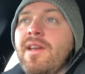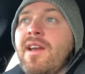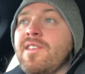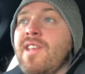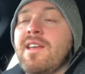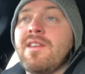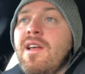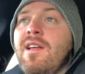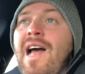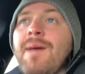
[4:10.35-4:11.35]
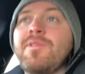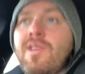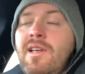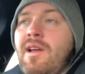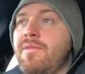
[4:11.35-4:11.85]
and I said,
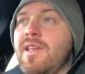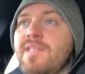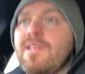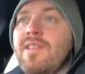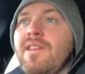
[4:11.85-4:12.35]
absolutely love this.